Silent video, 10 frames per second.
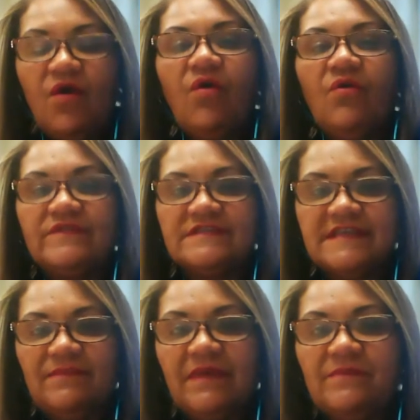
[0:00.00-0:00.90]
or the
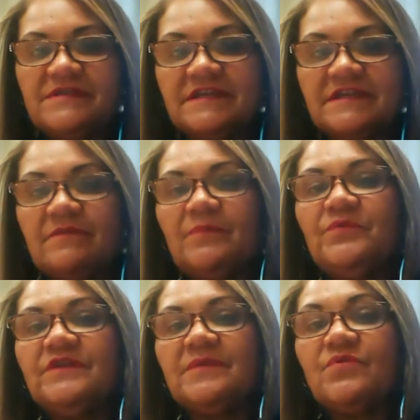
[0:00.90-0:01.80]
same image that I will
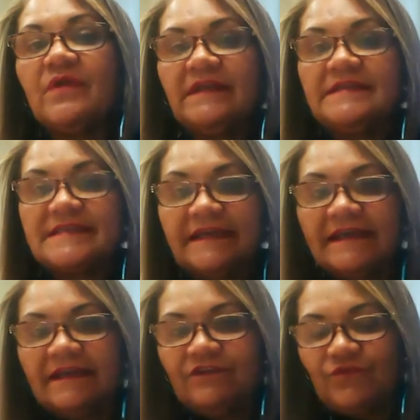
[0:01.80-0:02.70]
put in a book in
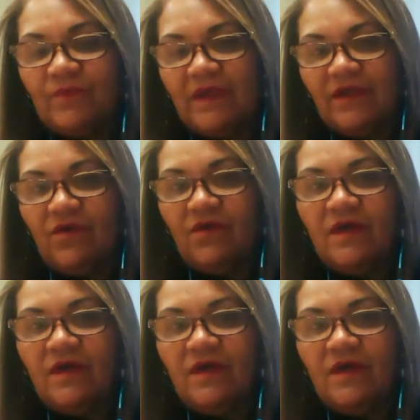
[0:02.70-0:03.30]
Trinidad and Tobago.